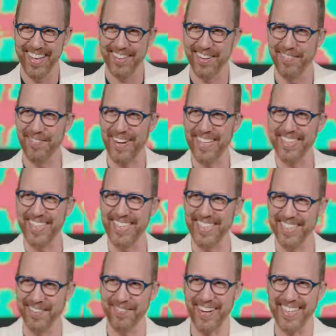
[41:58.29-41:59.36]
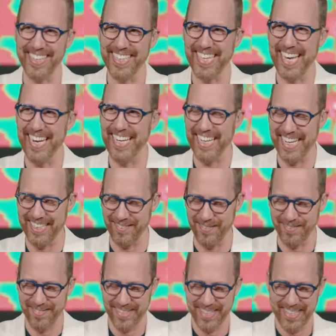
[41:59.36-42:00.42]
they're finally, you're finally getting
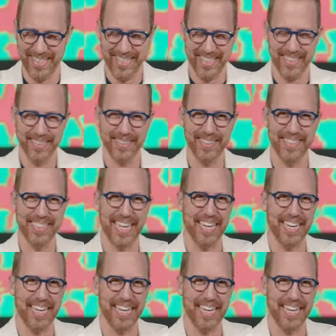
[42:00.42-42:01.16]
it.